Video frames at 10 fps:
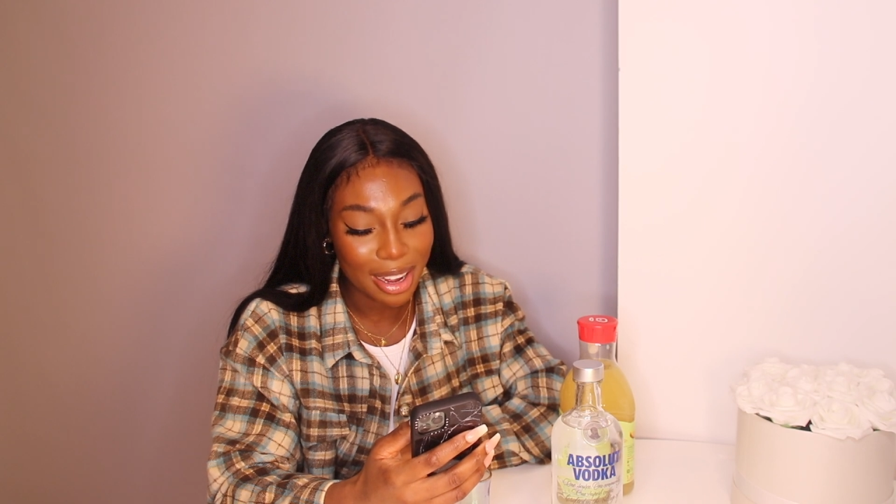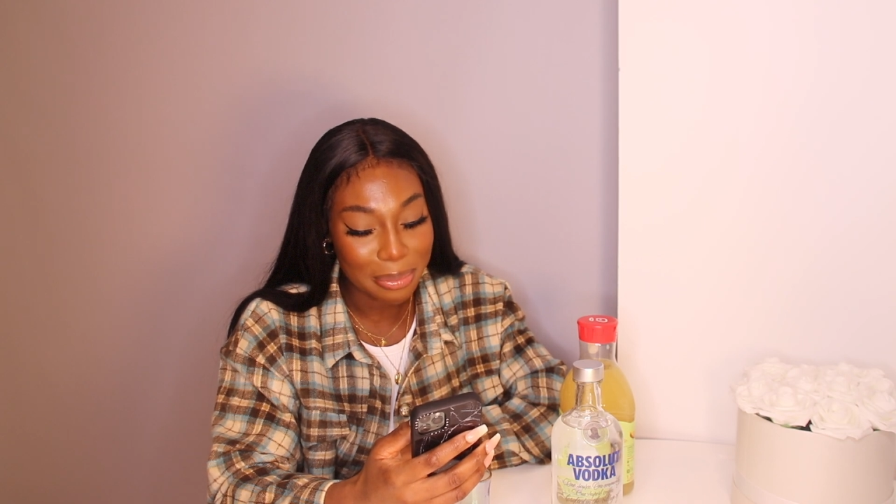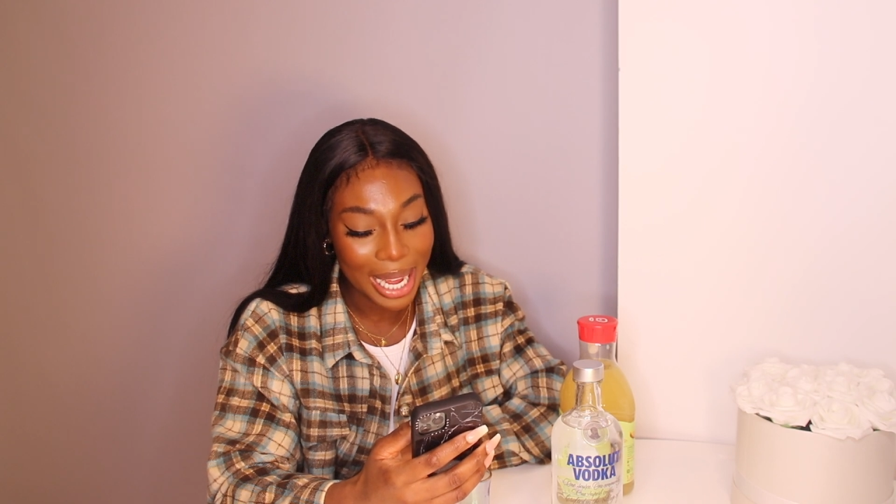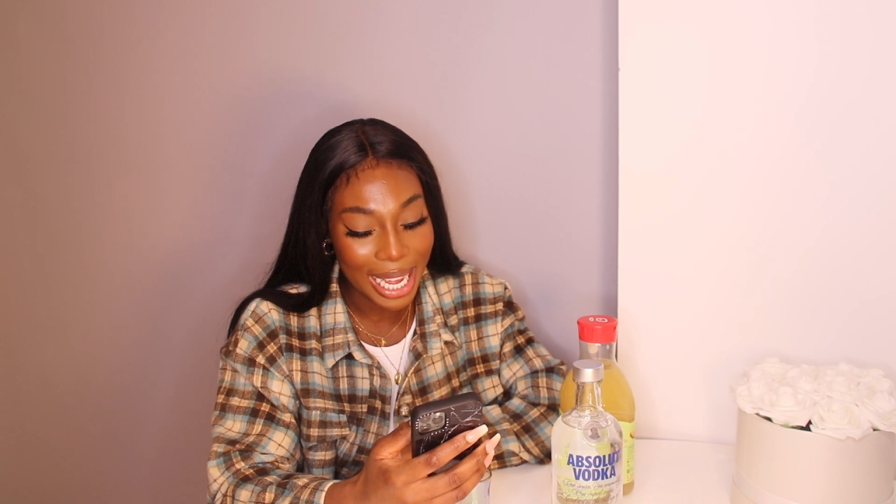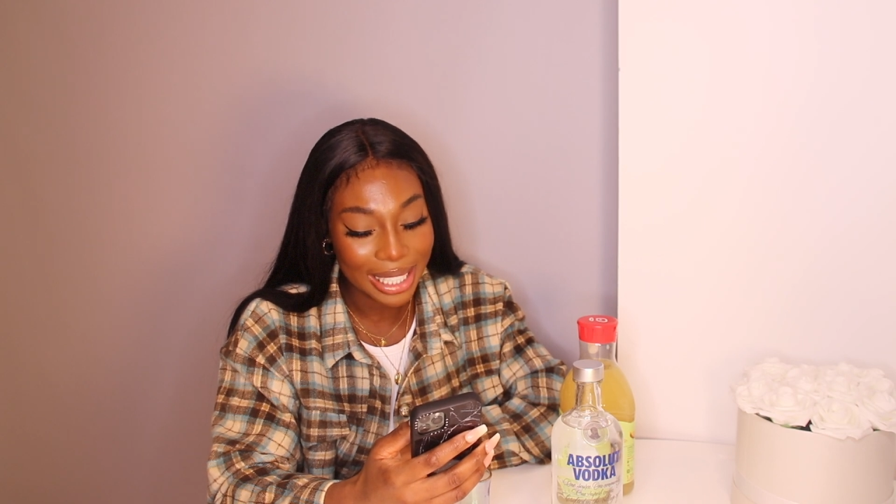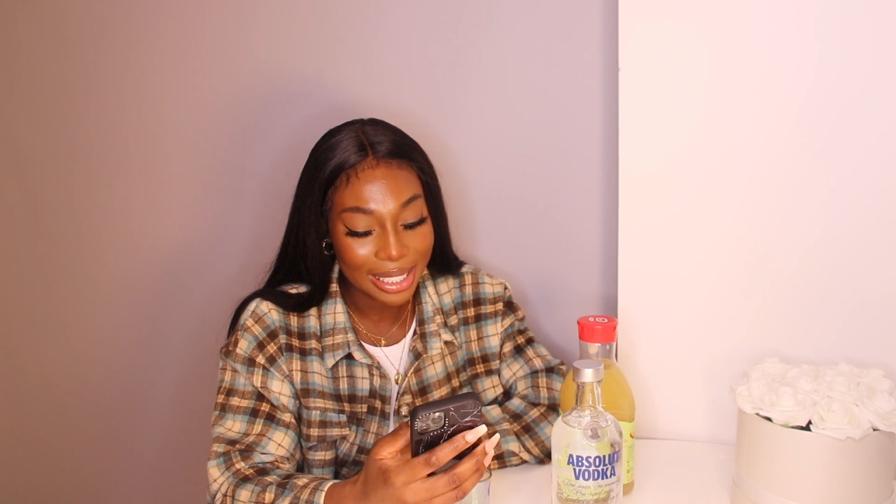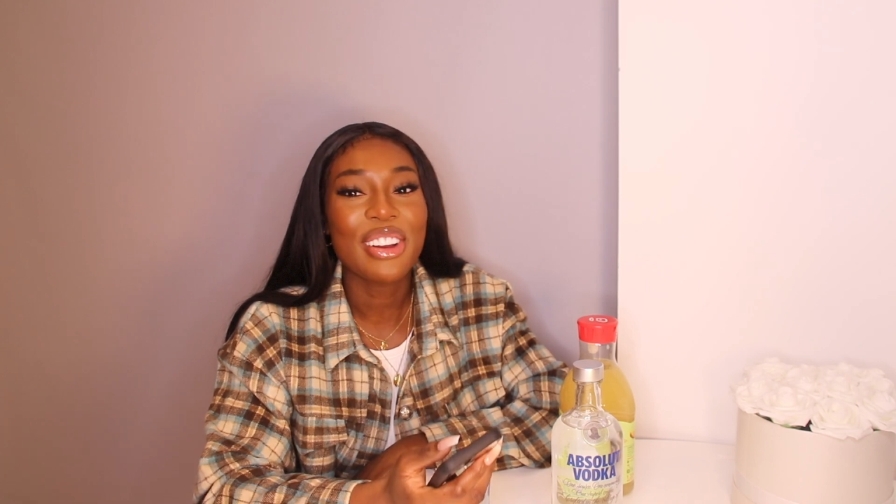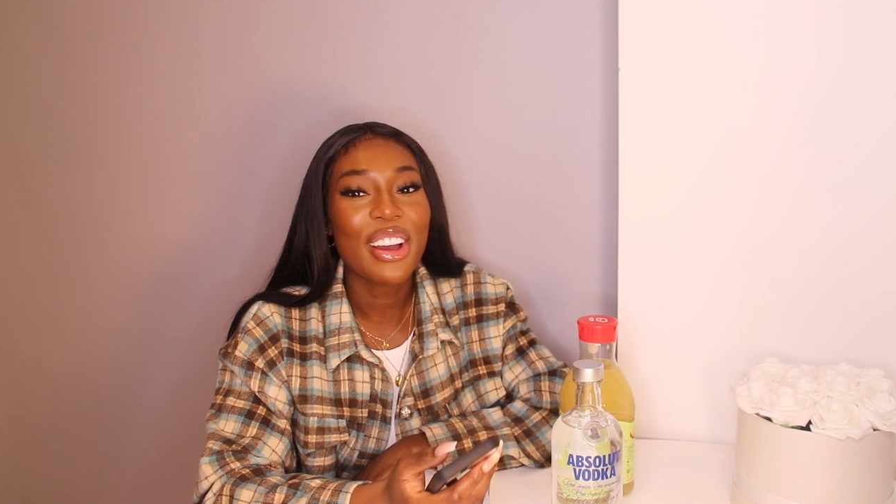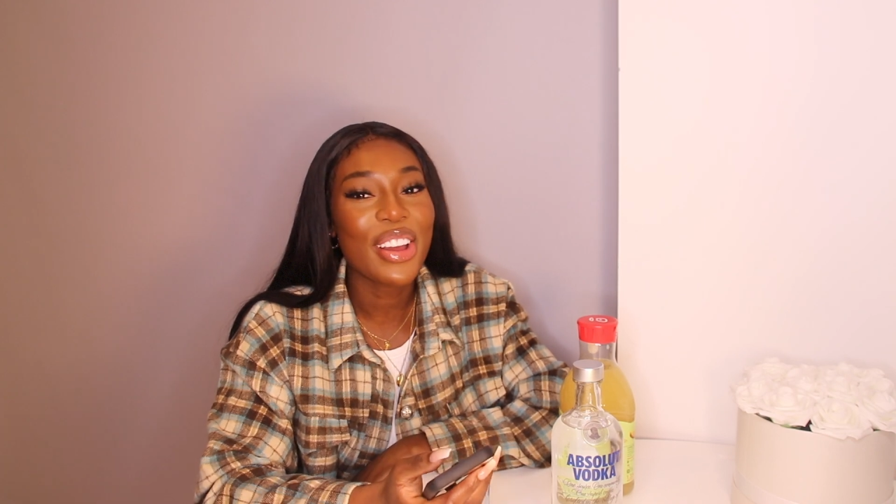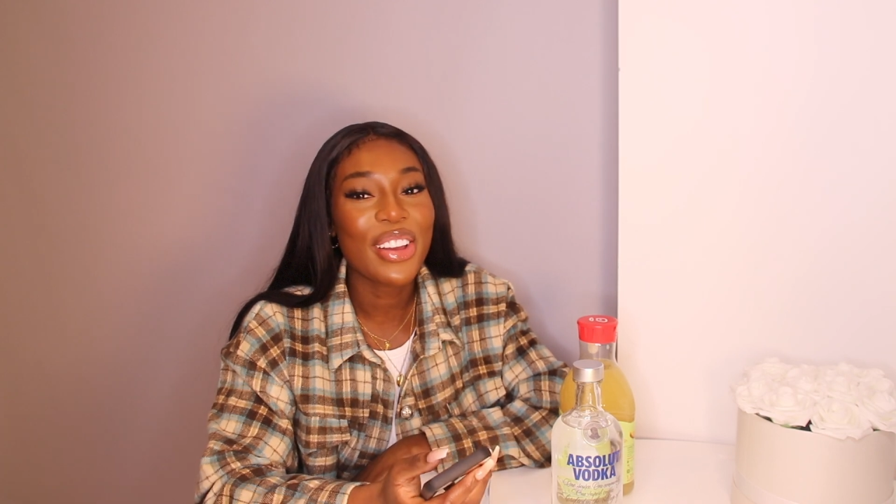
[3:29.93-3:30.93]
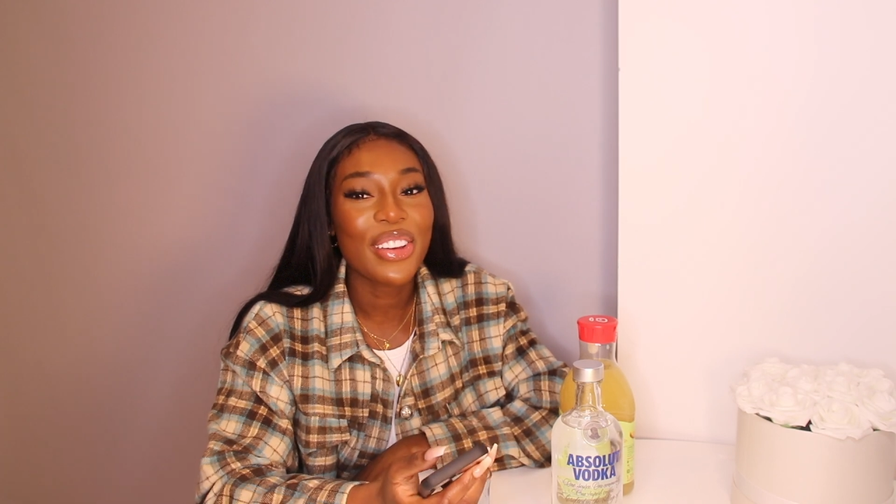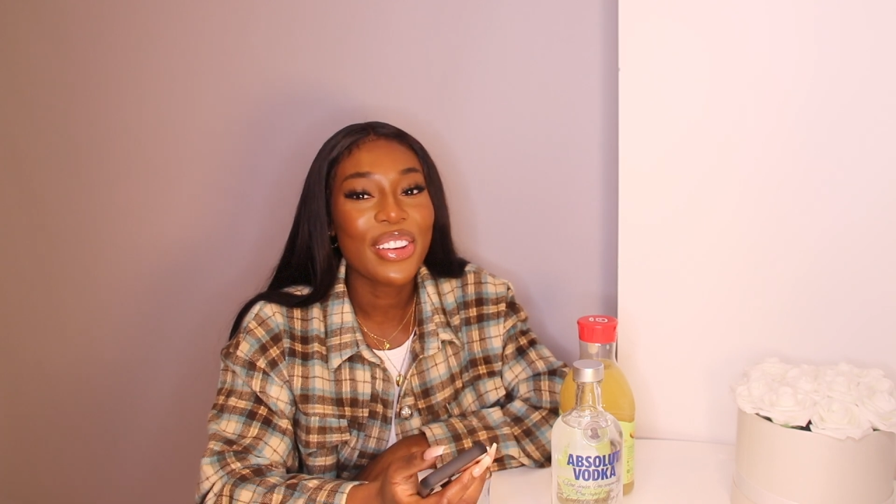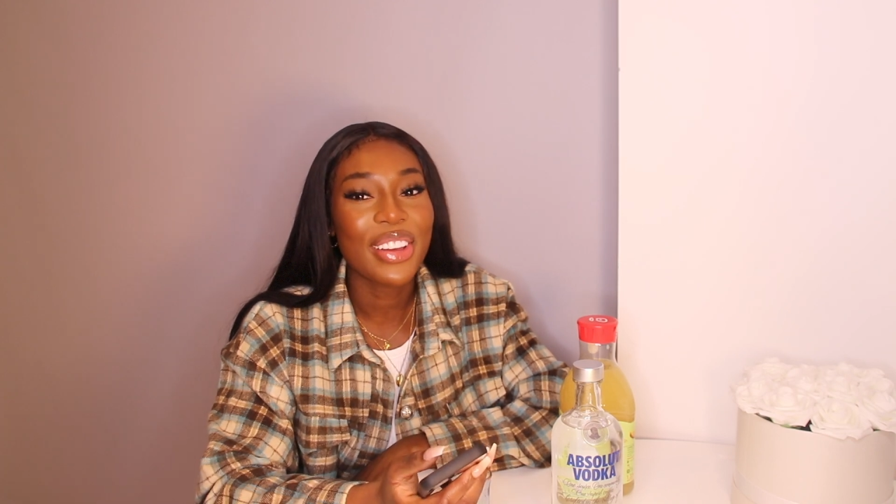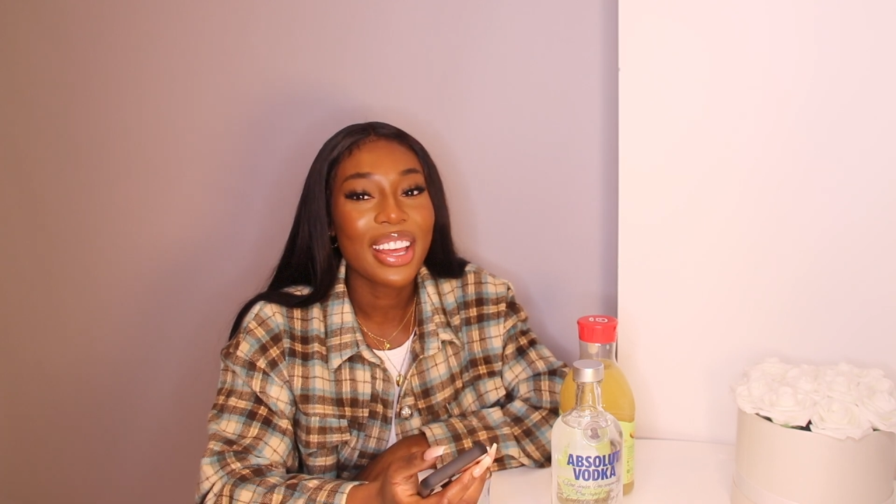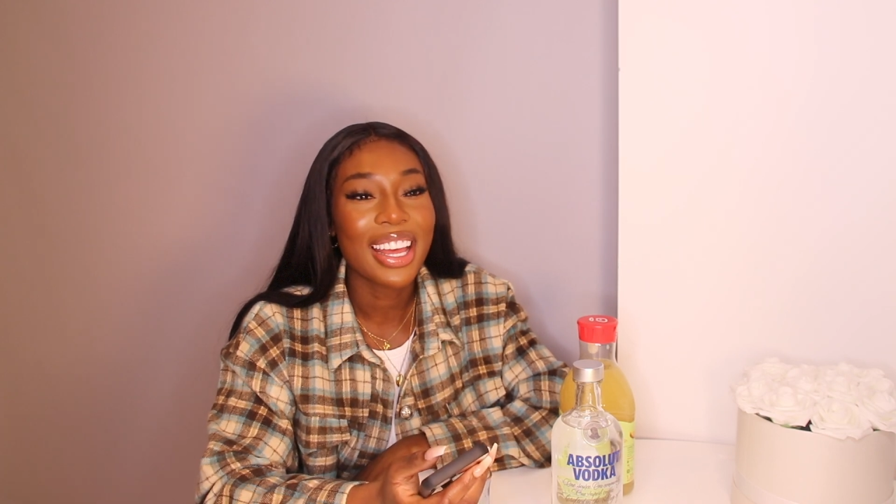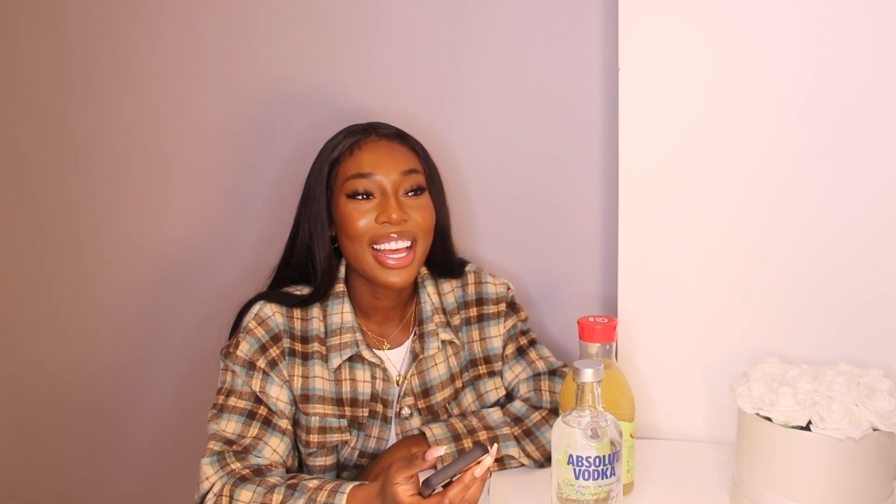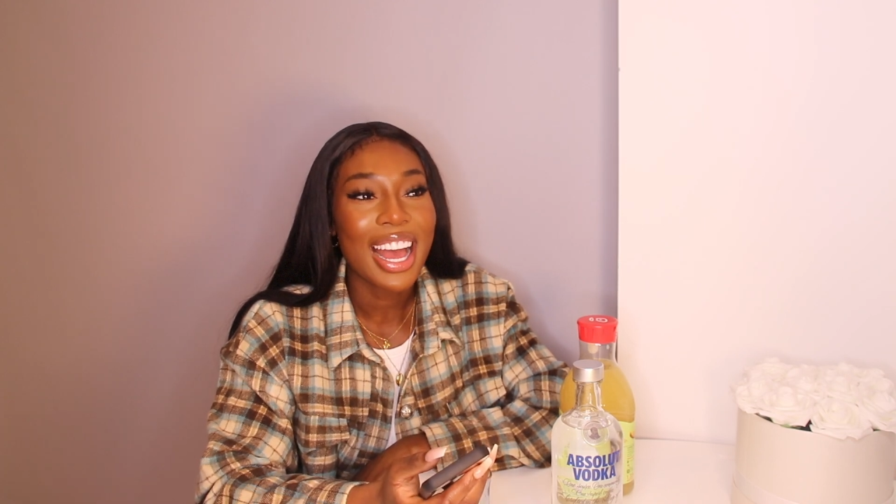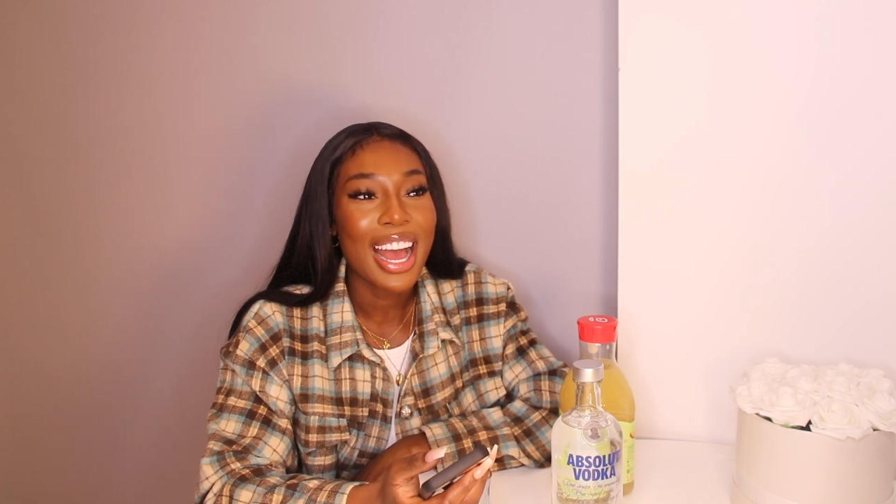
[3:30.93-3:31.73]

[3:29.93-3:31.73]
a man? No.